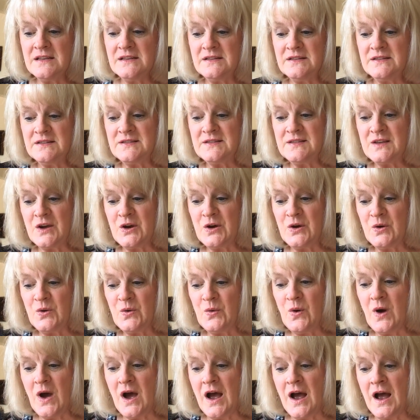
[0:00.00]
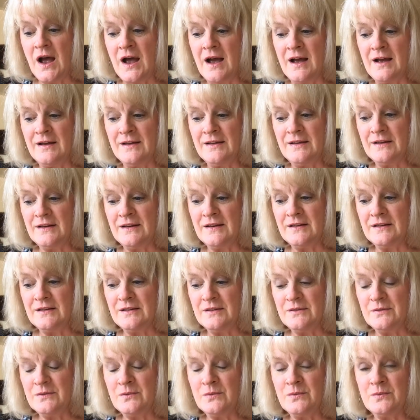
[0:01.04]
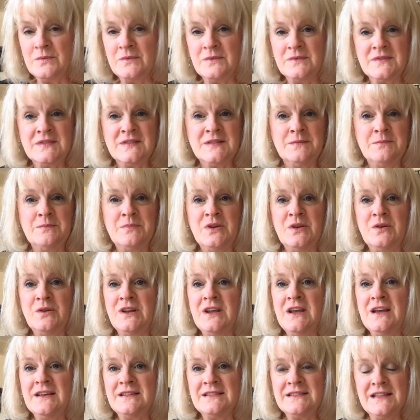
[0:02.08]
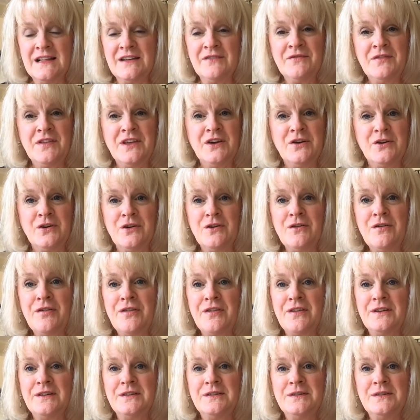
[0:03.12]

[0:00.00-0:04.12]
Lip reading: So some beauty has left the earth,